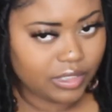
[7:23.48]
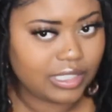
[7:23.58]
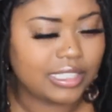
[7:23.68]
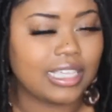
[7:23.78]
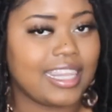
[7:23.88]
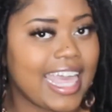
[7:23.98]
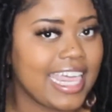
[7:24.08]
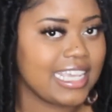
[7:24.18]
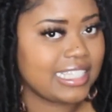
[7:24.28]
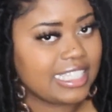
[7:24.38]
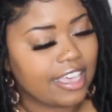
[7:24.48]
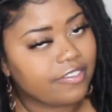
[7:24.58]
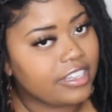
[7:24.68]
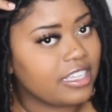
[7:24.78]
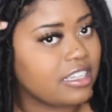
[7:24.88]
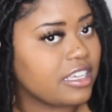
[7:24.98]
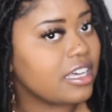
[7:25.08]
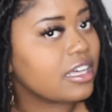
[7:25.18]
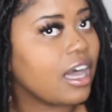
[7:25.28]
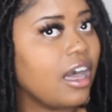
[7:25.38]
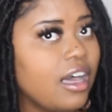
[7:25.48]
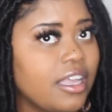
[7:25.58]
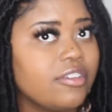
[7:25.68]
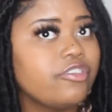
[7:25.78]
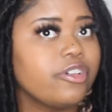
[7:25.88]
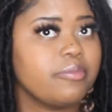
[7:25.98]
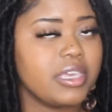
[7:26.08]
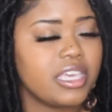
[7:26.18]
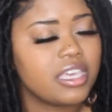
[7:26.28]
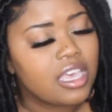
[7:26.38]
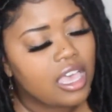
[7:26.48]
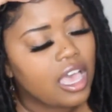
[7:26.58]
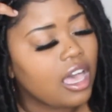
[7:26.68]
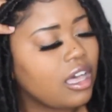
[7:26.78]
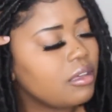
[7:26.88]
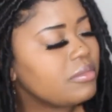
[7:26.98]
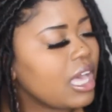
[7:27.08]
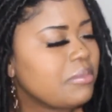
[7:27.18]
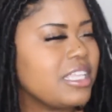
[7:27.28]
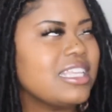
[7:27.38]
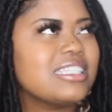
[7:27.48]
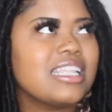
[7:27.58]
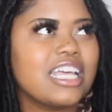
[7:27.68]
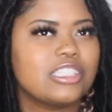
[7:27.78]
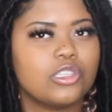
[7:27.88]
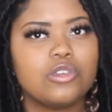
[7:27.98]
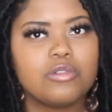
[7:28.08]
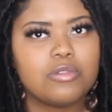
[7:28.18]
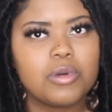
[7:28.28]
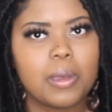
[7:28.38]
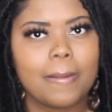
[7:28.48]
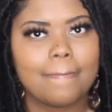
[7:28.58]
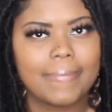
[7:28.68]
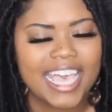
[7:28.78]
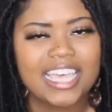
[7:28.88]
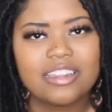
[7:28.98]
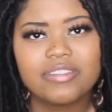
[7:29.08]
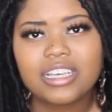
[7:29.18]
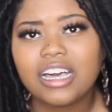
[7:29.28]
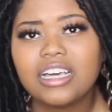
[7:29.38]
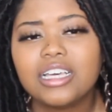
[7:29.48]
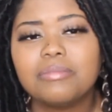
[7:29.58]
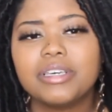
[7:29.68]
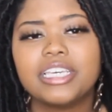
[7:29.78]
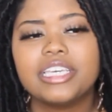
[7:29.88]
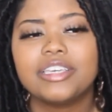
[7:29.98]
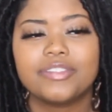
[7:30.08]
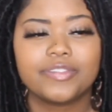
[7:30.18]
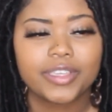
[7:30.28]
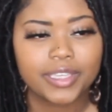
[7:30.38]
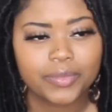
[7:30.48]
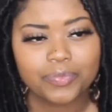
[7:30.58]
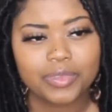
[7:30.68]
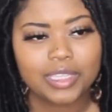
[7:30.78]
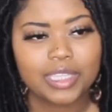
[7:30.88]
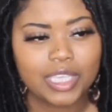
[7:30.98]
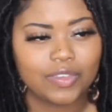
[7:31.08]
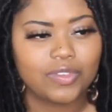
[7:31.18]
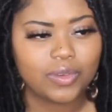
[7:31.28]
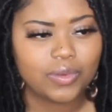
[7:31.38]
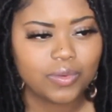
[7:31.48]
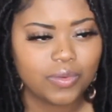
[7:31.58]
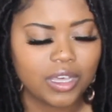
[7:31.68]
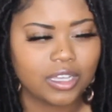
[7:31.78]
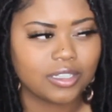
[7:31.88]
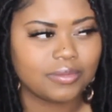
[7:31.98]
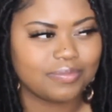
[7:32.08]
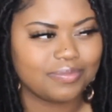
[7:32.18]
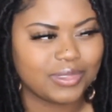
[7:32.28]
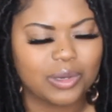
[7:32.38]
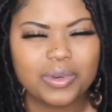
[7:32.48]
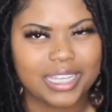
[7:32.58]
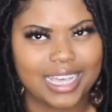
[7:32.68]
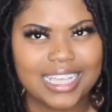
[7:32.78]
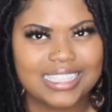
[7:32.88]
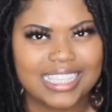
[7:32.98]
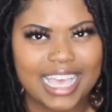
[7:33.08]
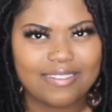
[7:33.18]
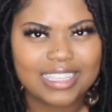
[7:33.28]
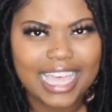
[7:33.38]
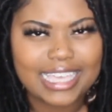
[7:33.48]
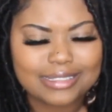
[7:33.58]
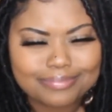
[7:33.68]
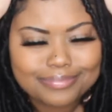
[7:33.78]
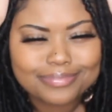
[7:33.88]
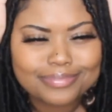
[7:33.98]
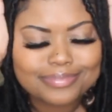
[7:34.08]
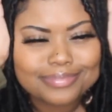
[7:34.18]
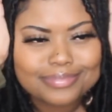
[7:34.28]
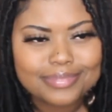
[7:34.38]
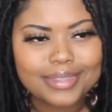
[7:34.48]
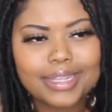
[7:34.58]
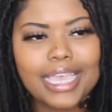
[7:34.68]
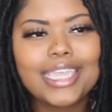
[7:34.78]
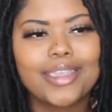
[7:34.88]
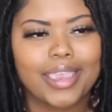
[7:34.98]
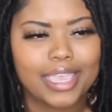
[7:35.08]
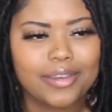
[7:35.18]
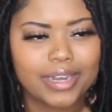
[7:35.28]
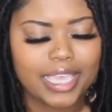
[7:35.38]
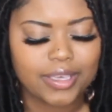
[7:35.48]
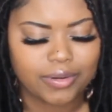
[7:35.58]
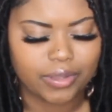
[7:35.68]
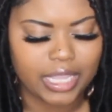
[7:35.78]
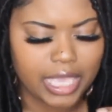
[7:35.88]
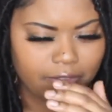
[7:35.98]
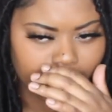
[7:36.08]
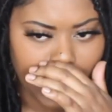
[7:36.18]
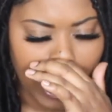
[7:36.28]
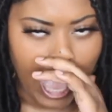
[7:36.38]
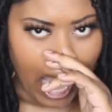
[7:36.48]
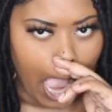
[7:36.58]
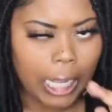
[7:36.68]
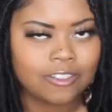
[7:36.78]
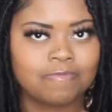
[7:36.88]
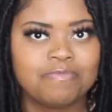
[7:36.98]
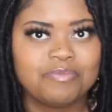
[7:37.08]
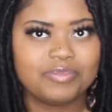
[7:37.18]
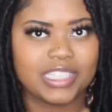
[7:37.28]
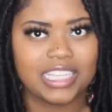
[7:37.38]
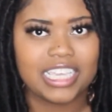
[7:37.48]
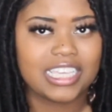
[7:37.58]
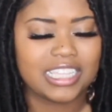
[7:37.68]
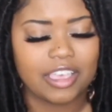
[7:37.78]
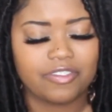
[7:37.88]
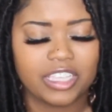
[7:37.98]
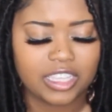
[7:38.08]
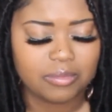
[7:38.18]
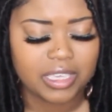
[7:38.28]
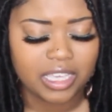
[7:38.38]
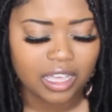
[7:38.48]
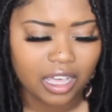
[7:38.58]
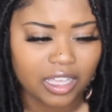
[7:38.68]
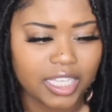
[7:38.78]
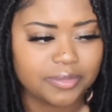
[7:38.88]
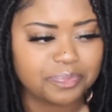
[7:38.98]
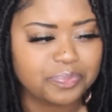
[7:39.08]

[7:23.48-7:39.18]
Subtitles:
So that is definitely a con for me. I mean, it's not too bad of a con, but if you don't want to constantly have to like lay your hair down or lay it flat, then it could definitely be a con.